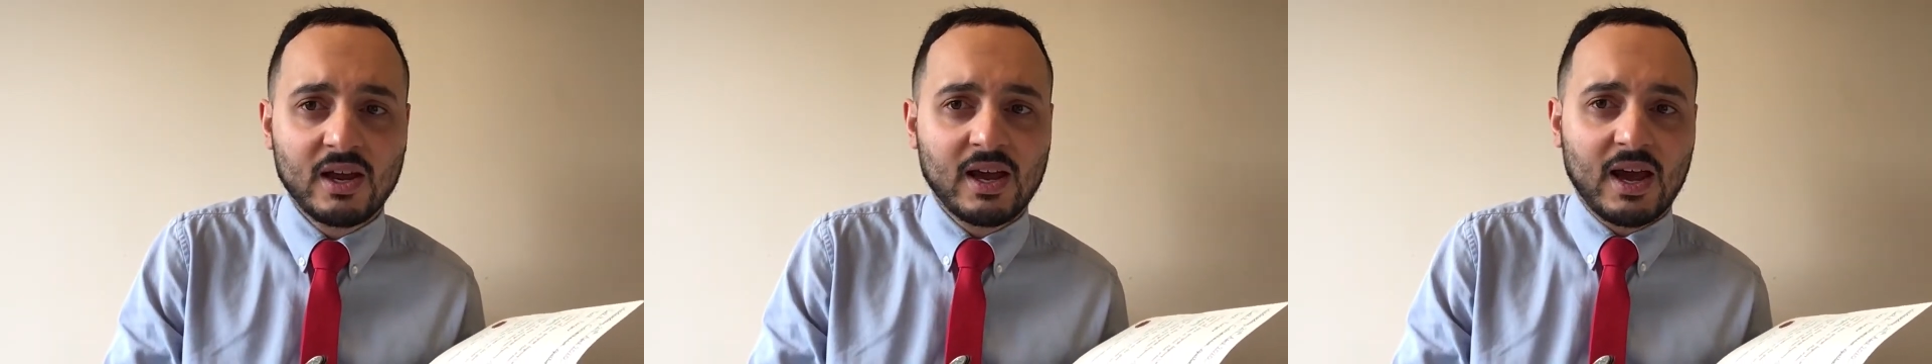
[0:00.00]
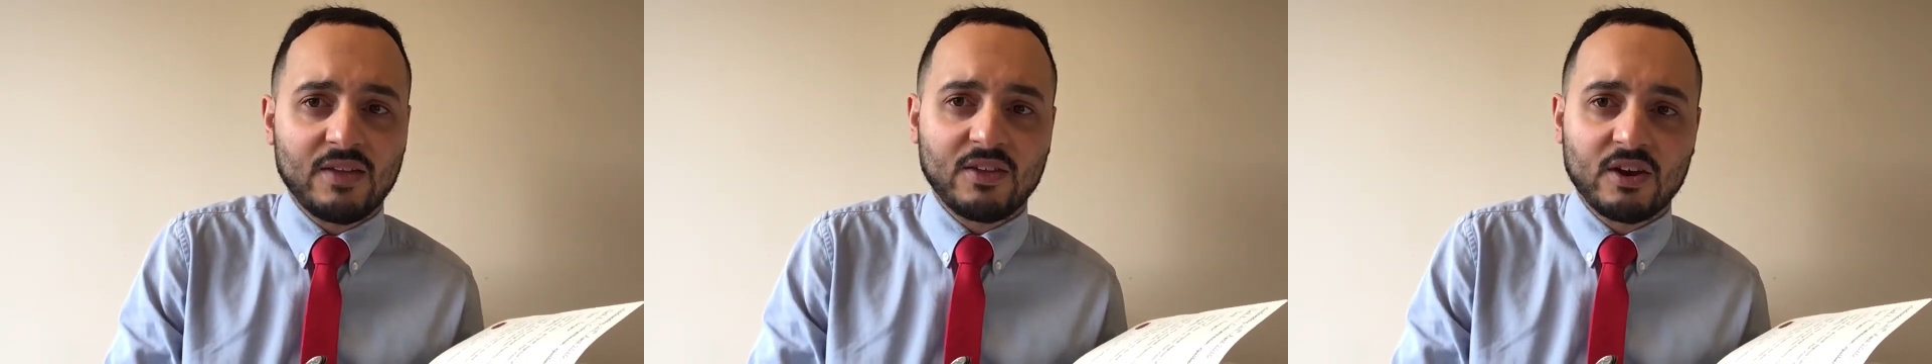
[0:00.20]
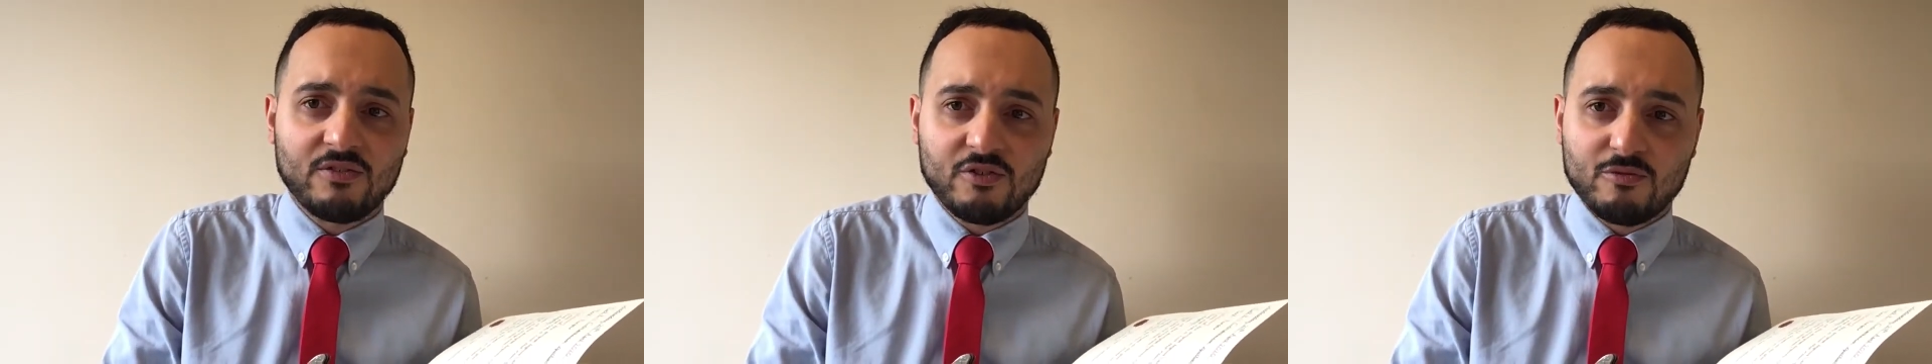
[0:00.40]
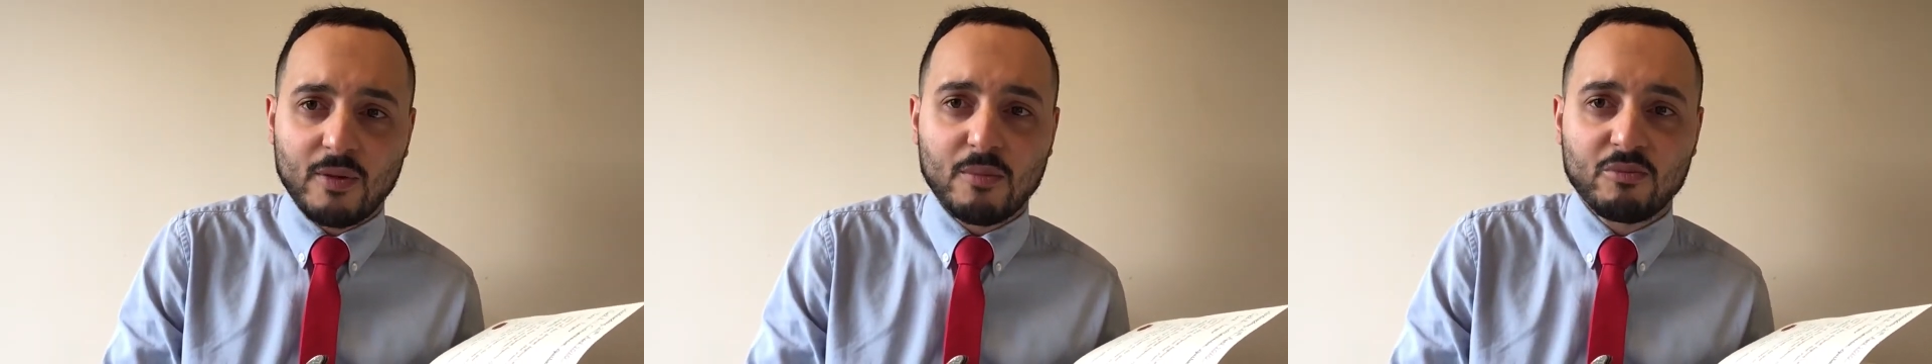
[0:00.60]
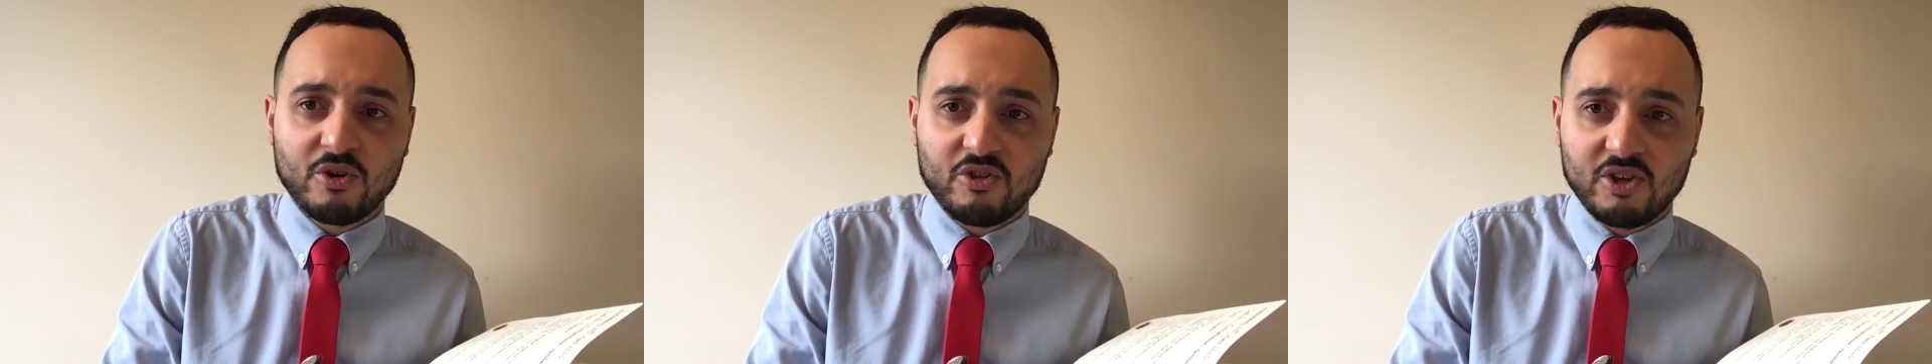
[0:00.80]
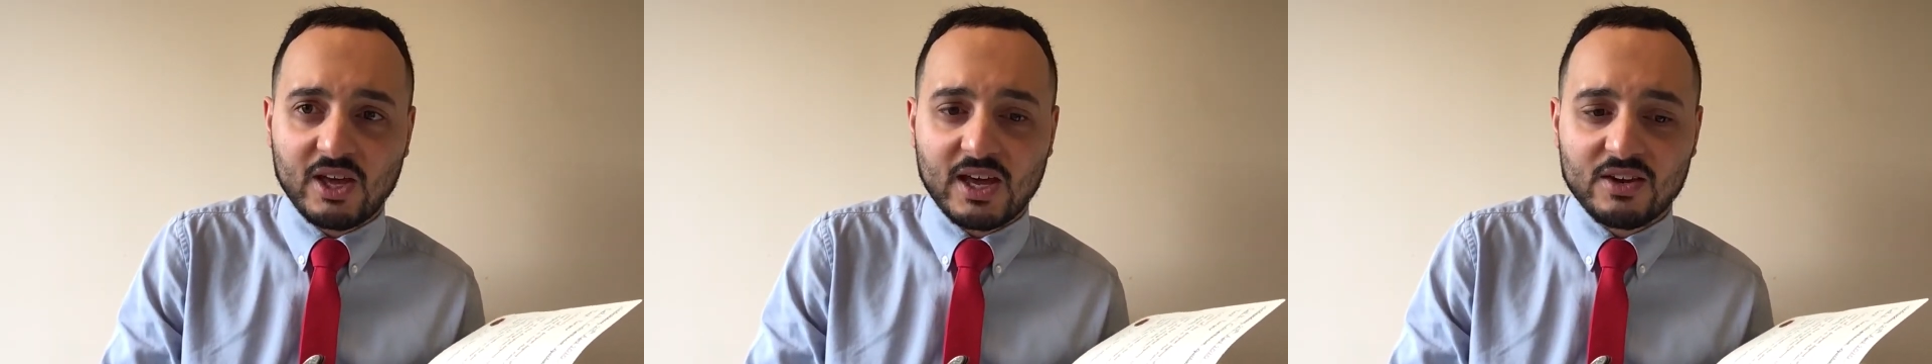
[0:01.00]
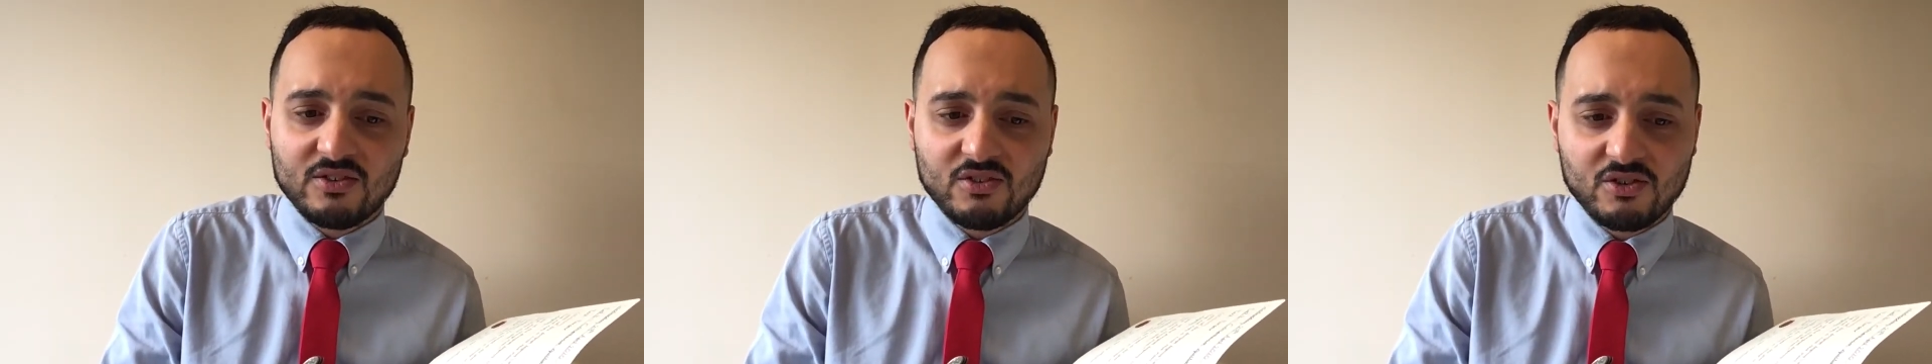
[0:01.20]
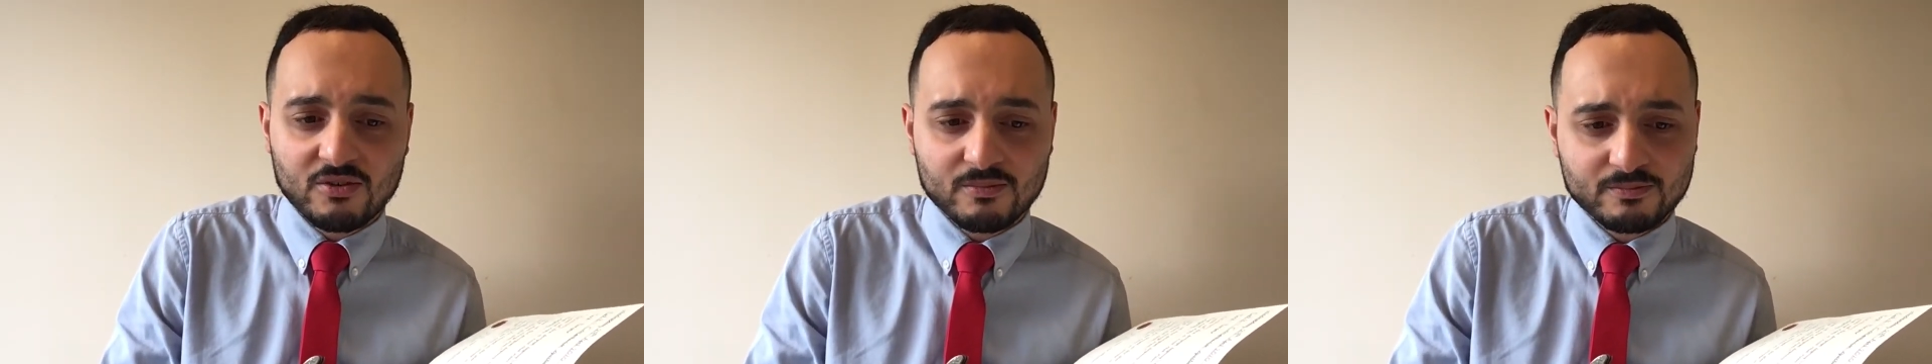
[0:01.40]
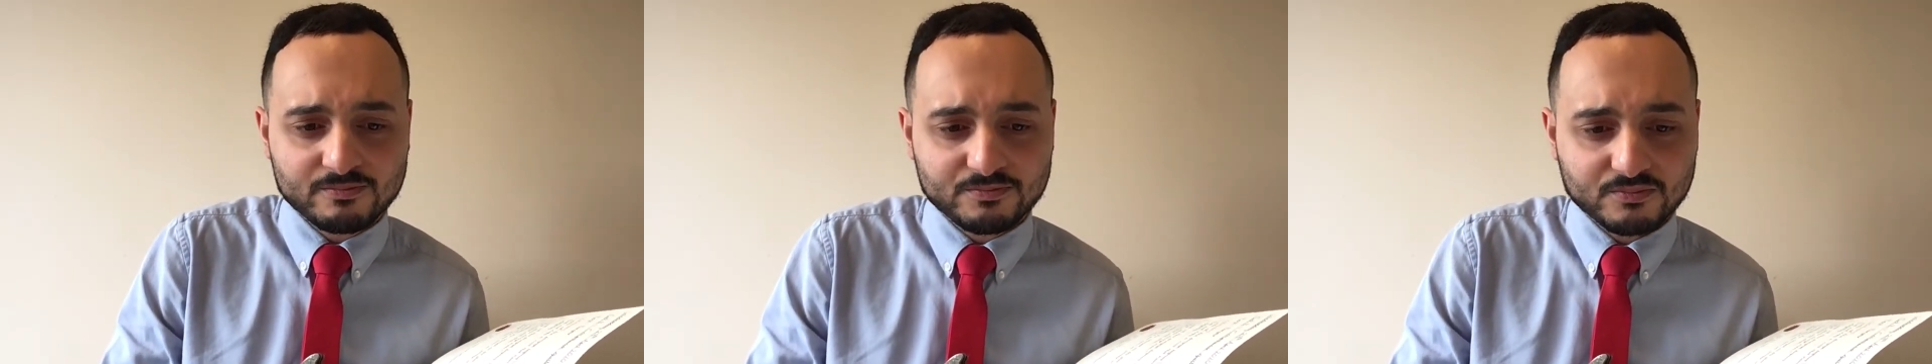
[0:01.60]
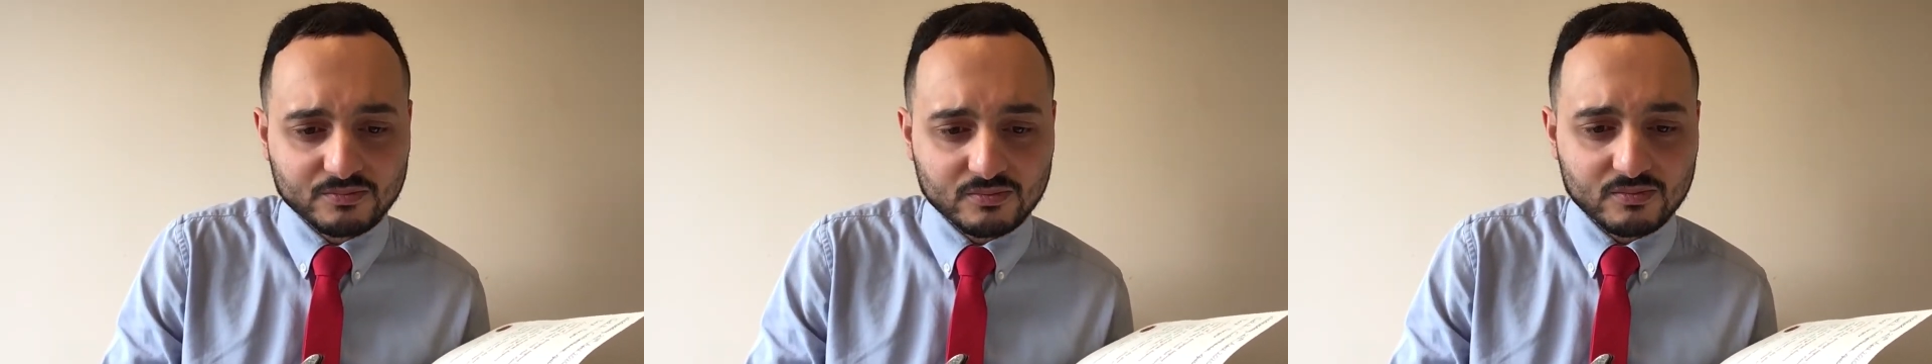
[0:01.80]
and then if you remember at the end,
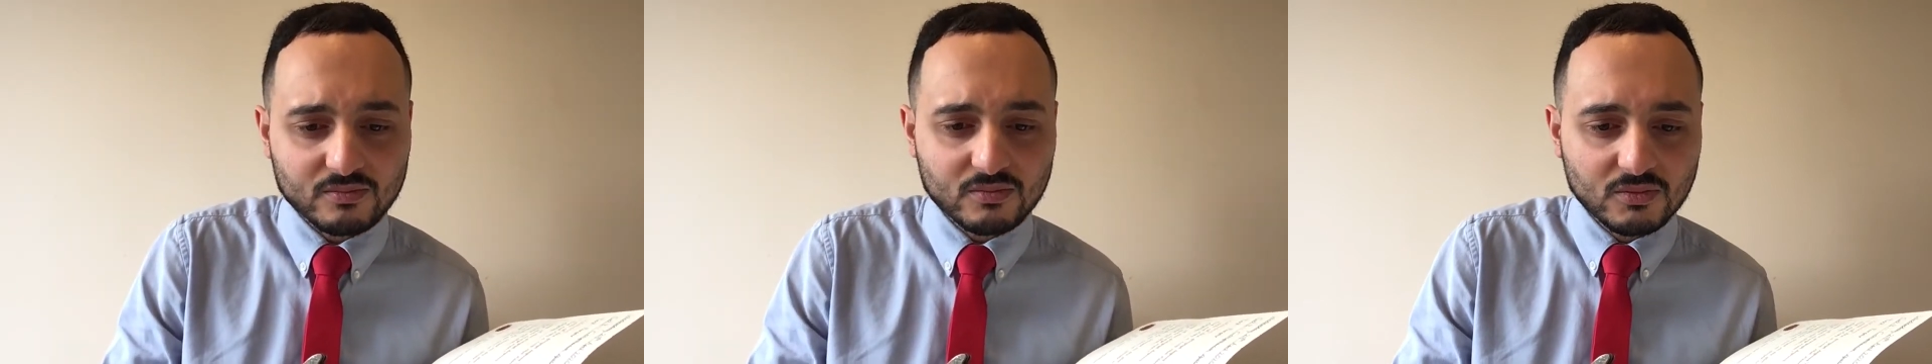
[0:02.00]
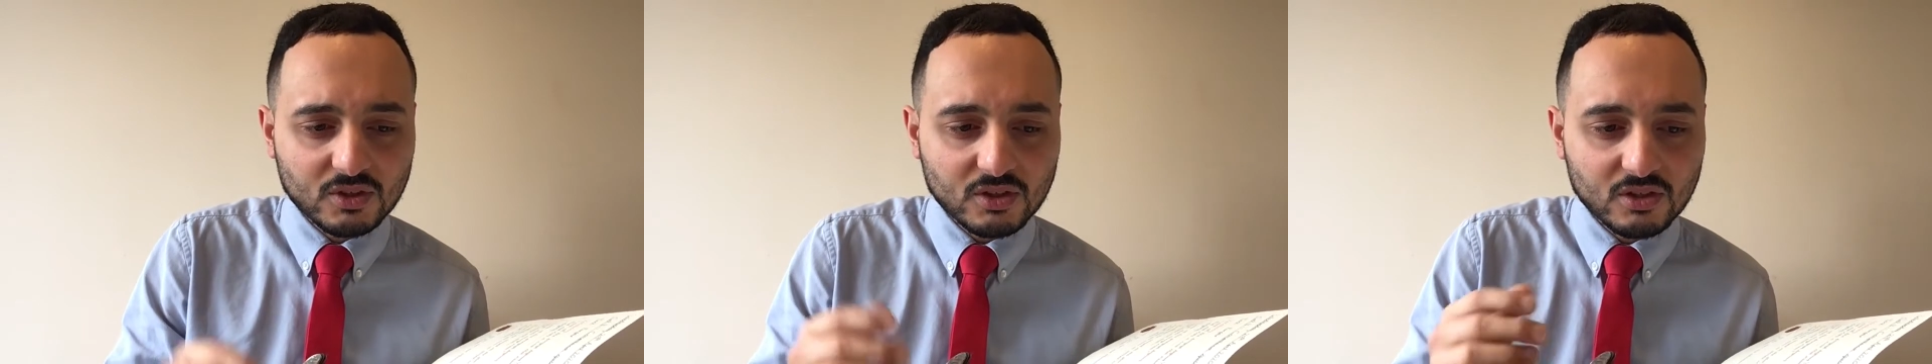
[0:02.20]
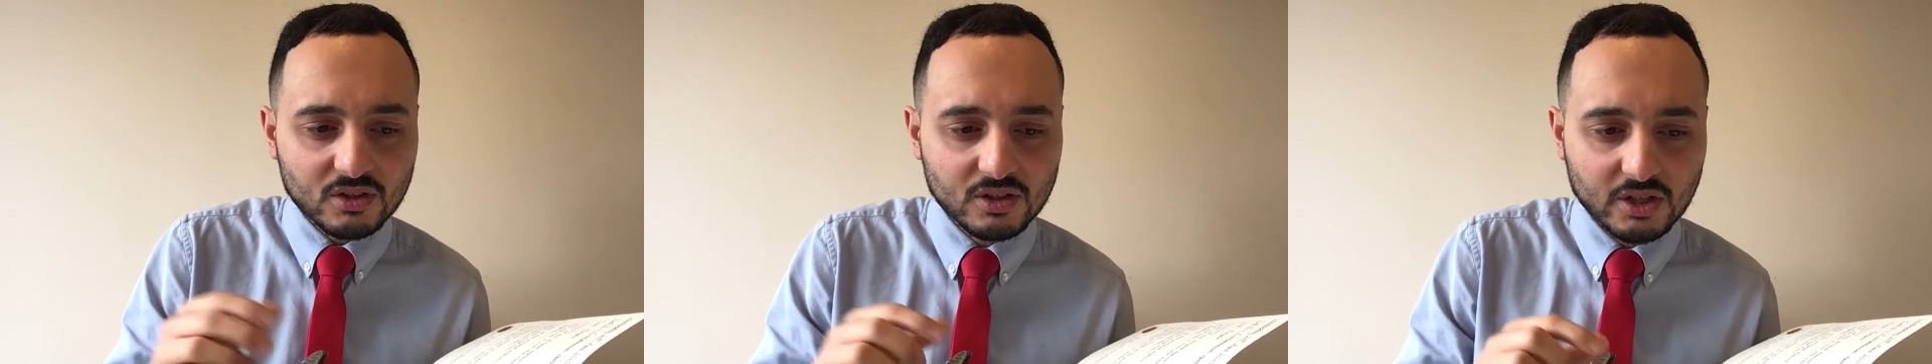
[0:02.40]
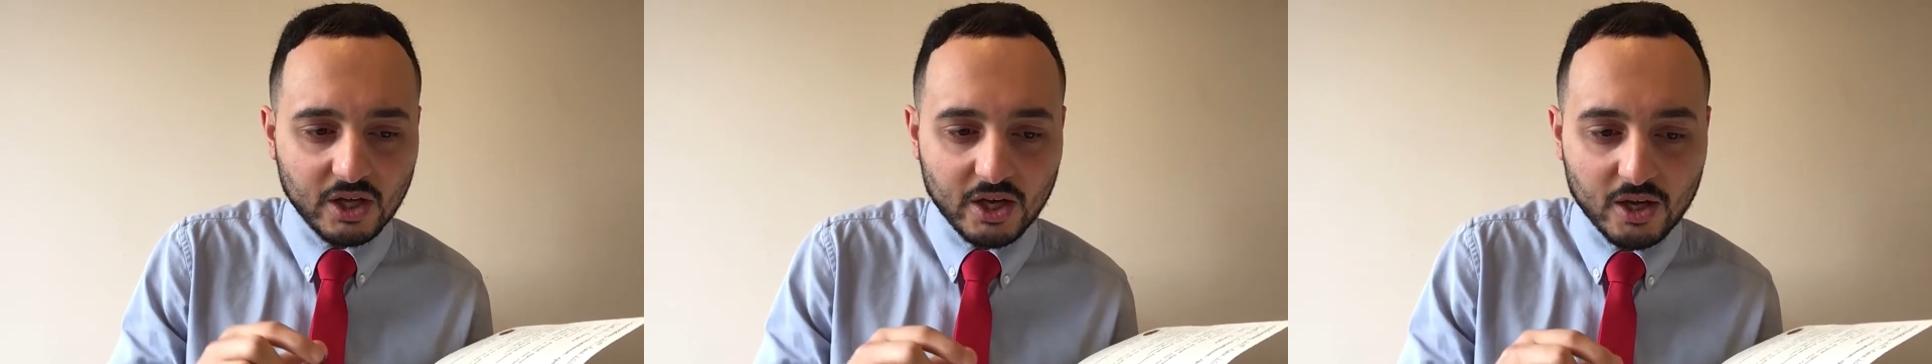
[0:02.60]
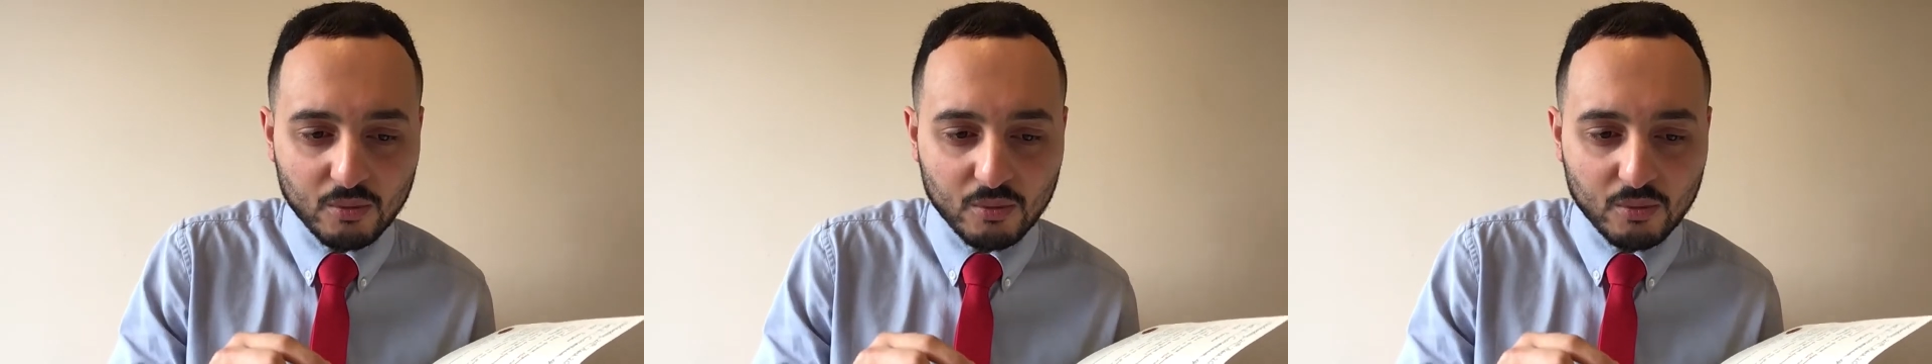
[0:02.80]
uh,